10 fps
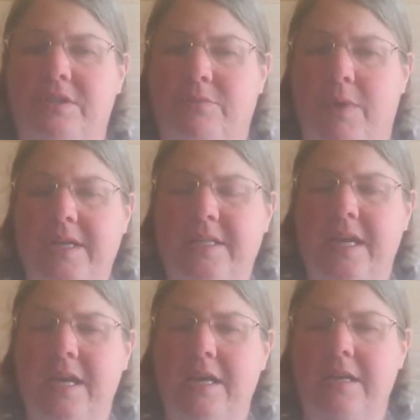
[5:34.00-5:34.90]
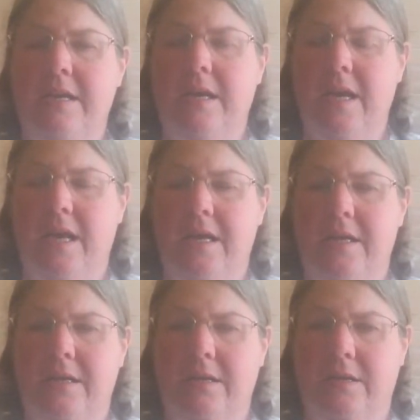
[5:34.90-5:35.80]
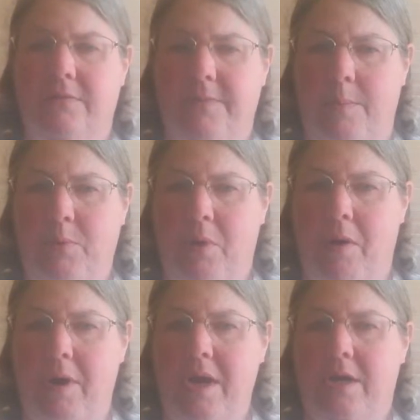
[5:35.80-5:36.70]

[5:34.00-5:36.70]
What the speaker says: direct seed in February,